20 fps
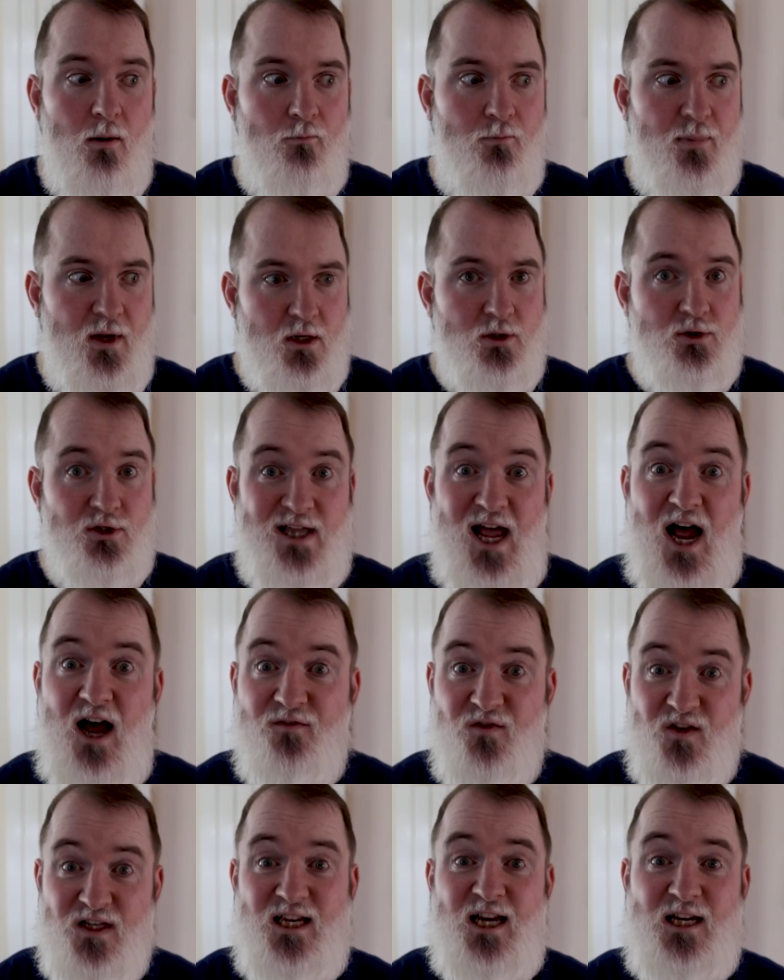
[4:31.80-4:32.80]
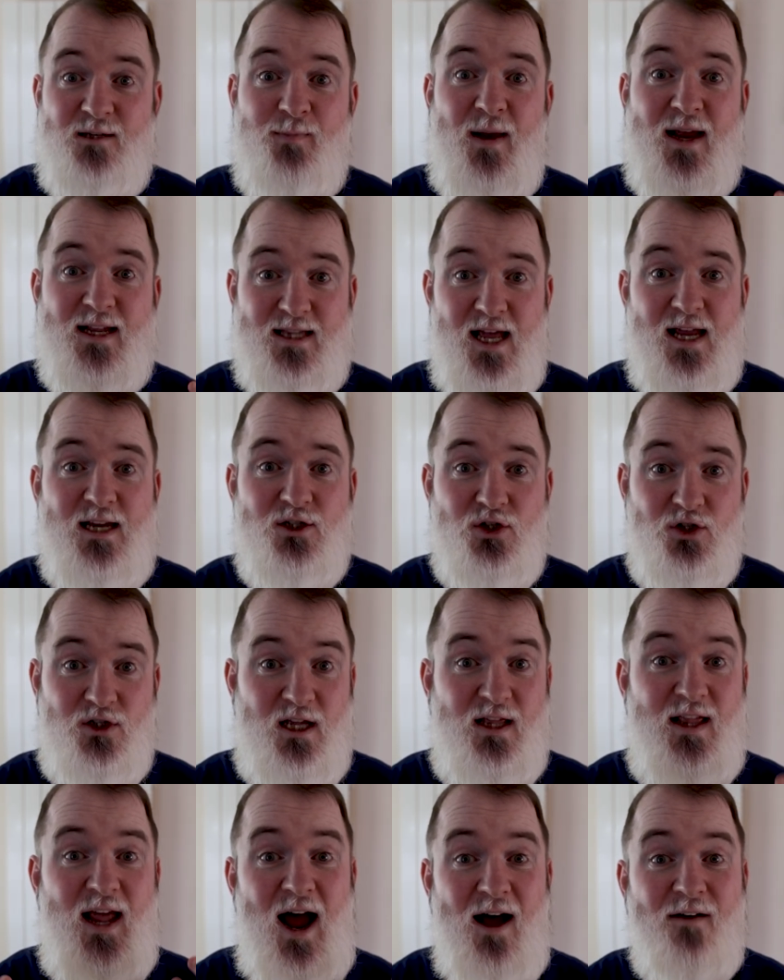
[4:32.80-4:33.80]
because they have these expectations
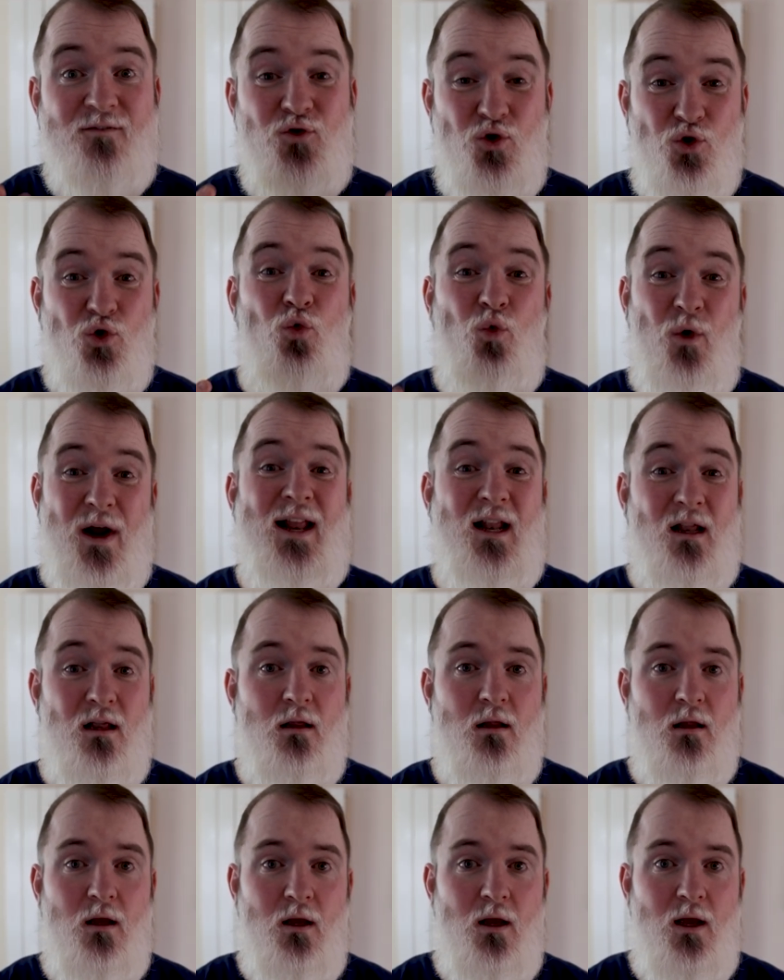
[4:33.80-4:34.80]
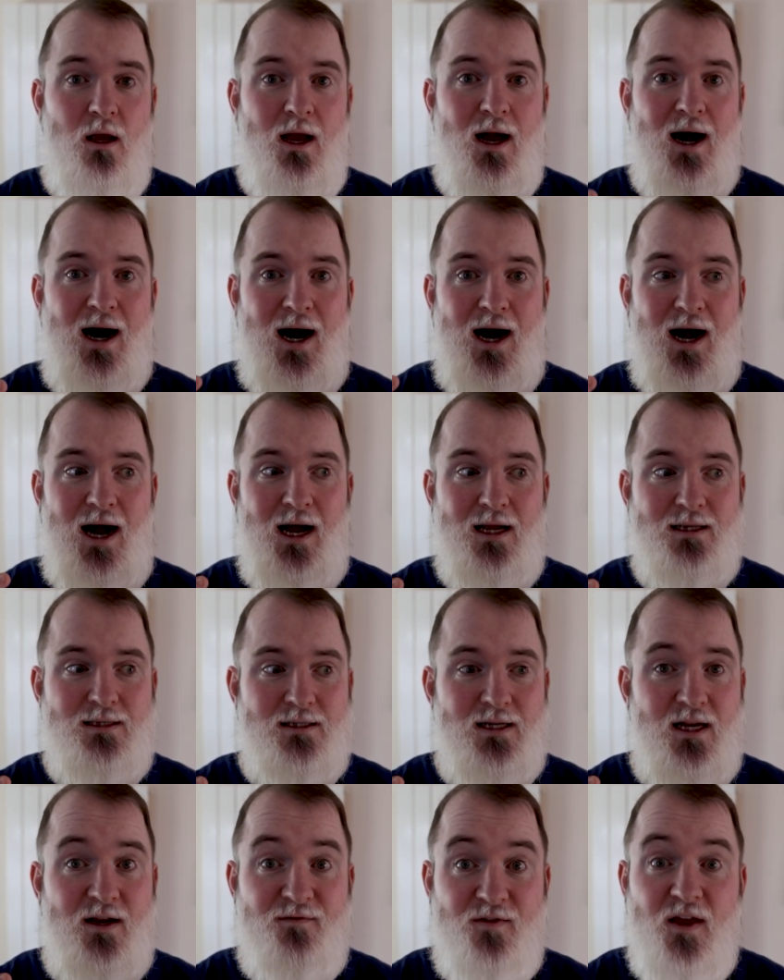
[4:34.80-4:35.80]
and they have to do well,
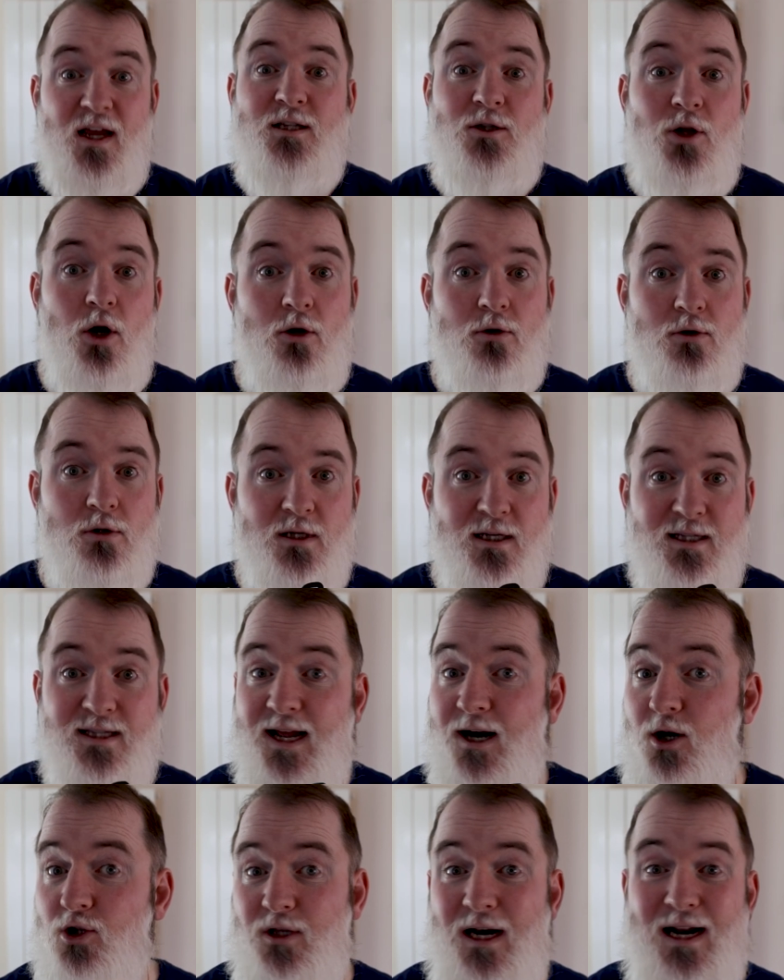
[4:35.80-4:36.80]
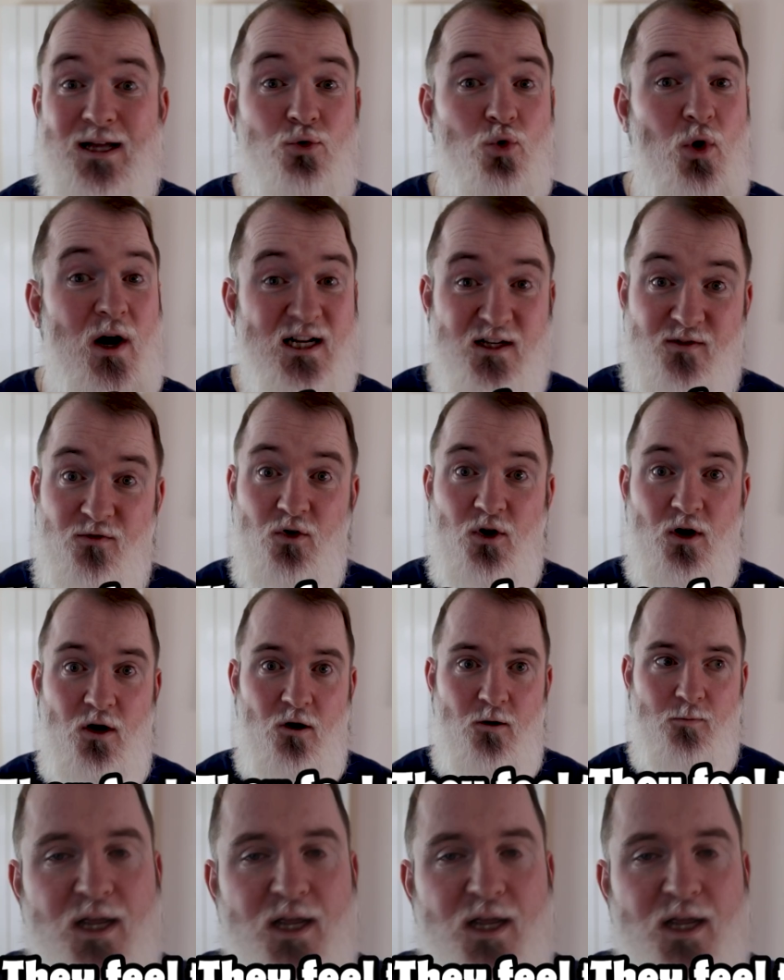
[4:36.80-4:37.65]
and if they don't, they are not allowed to ask for help.